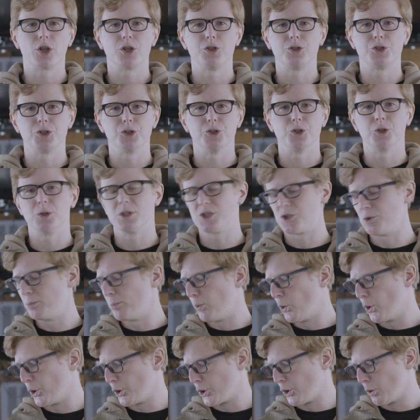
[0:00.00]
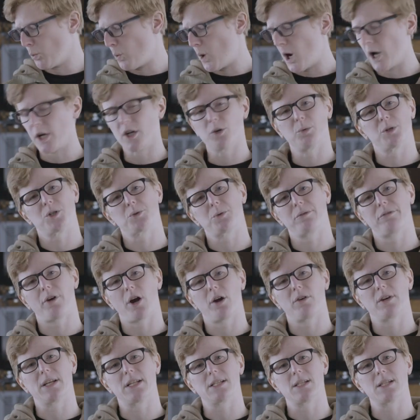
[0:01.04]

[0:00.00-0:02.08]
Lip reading: you do is you boil your water, which we've already